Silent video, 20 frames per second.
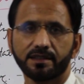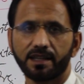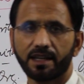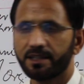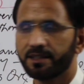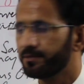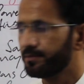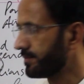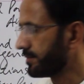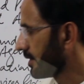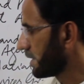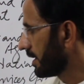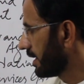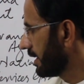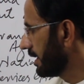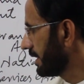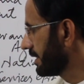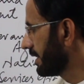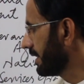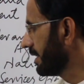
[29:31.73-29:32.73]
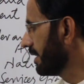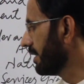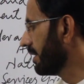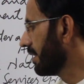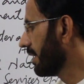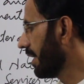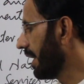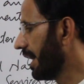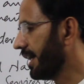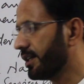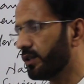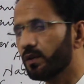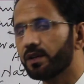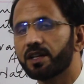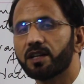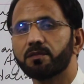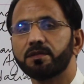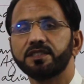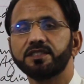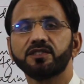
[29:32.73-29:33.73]
Then another
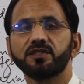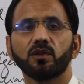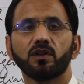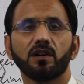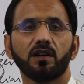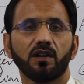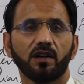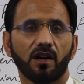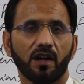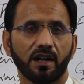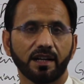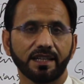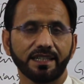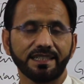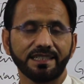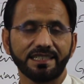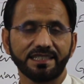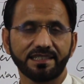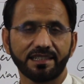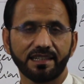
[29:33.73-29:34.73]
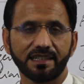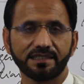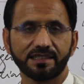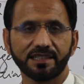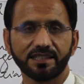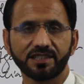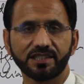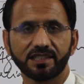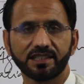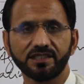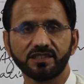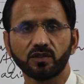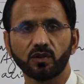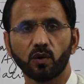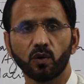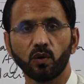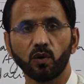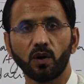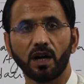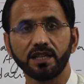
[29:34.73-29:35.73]
acronym is, or initialization is,
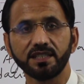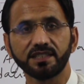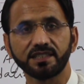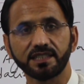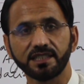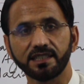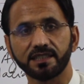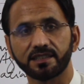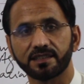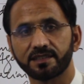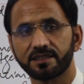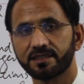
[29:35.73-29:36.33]
O I C.